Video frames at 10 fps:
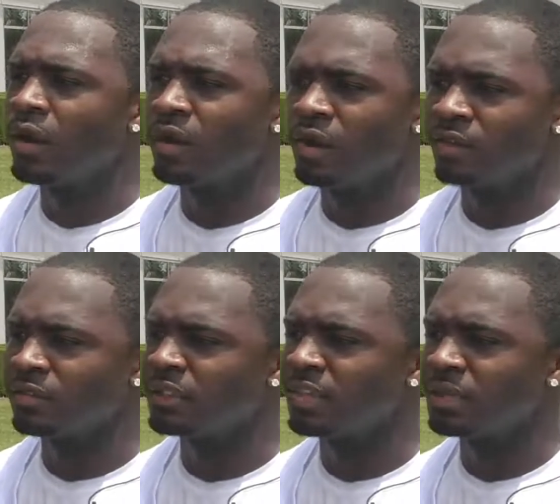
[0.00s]
Uh,
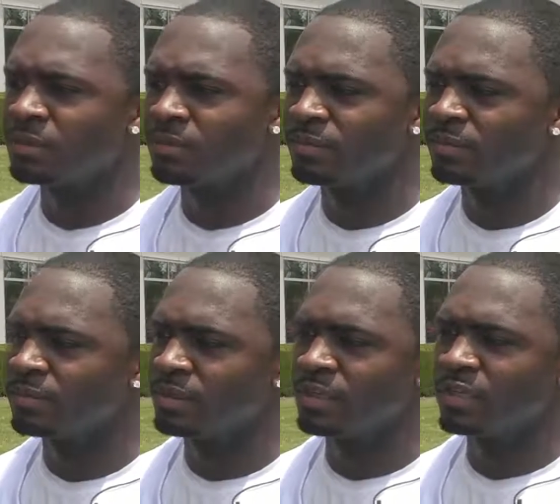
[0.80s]
same,
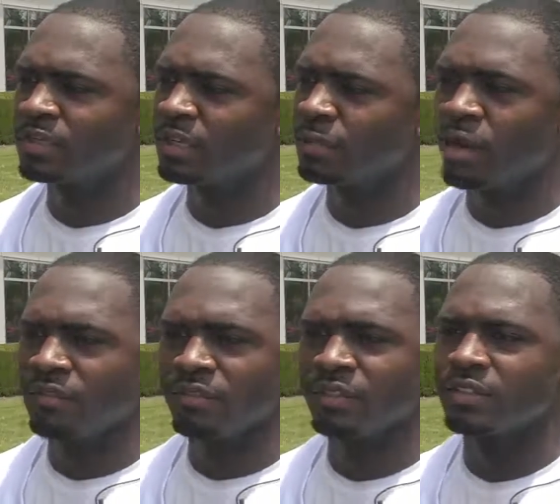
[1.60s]
same
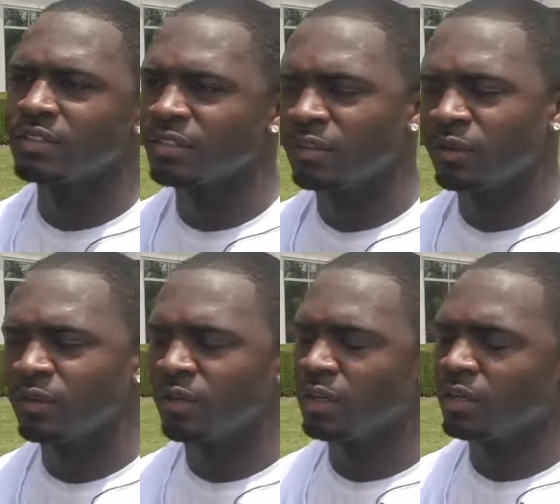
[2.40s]
offense. You
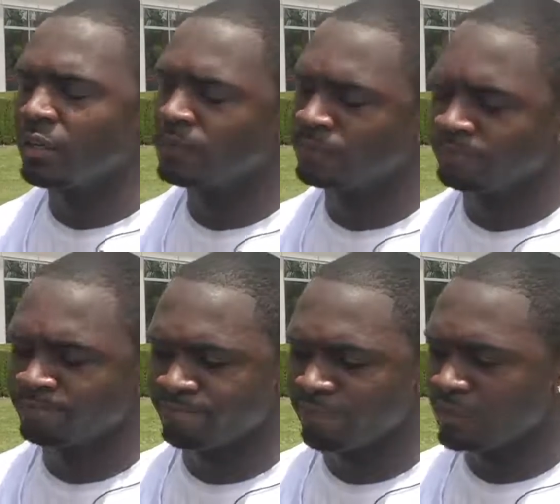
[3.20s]
know,
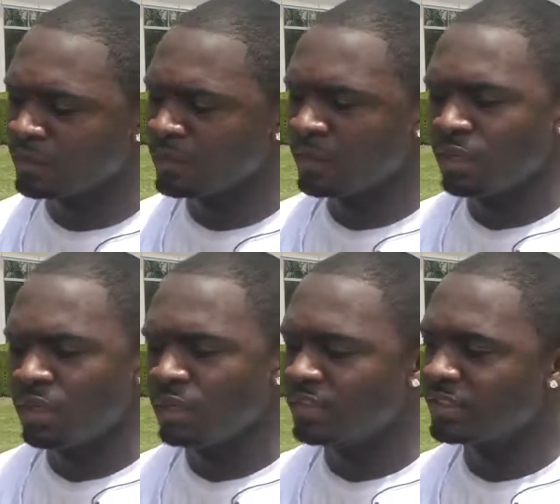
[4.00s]

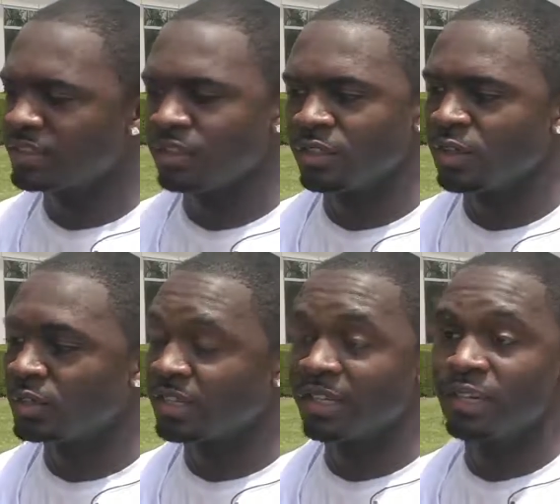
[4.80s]
uh, just you
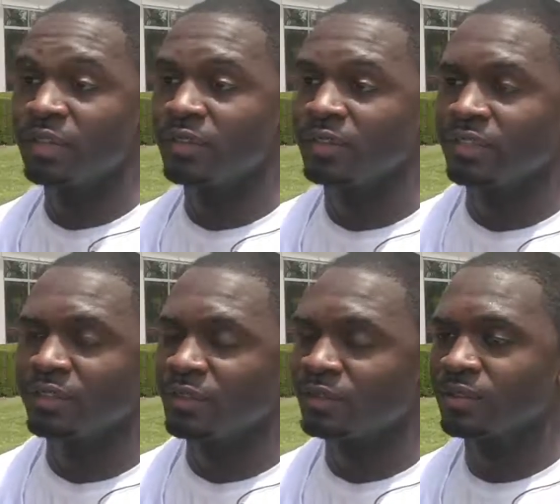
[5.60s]
know staying healthy.
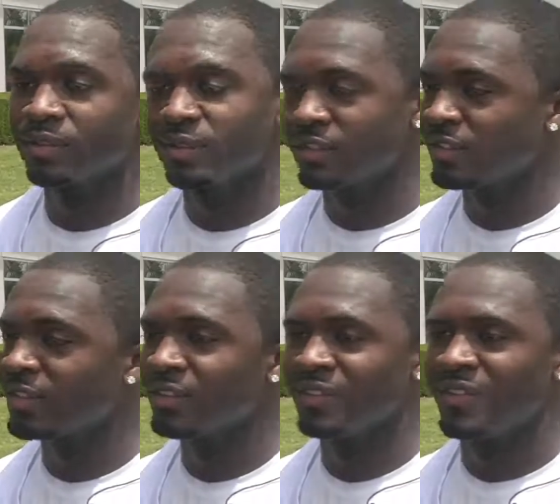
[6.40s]
You know, so.
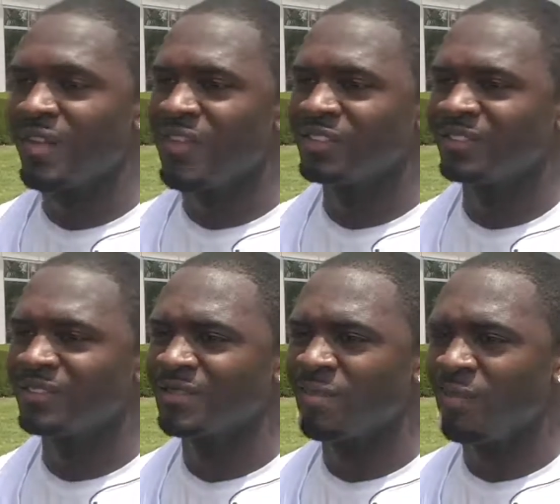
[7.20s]

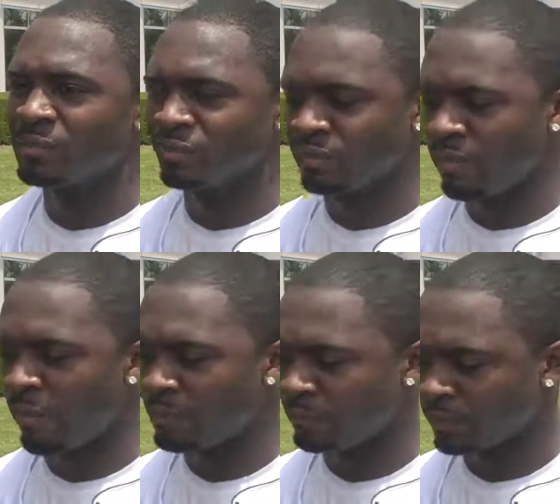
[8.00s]
It's, has it been
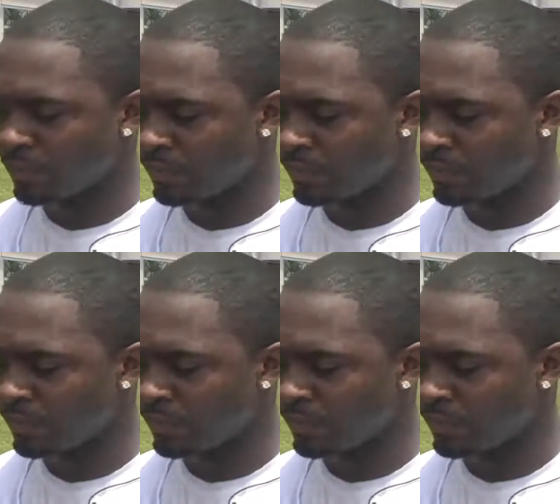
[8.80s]
frustrating to